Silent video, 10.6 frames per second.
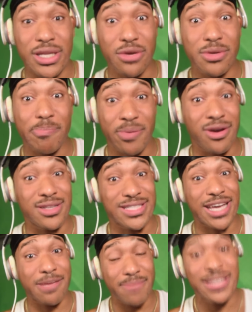literally put on
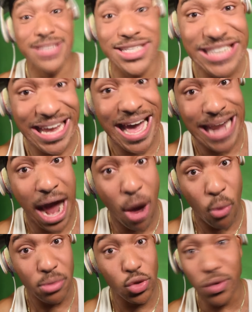second base because you got
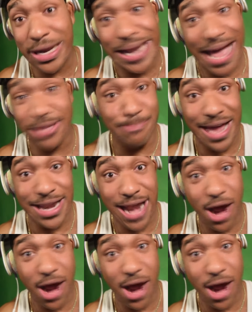out. You were the last batter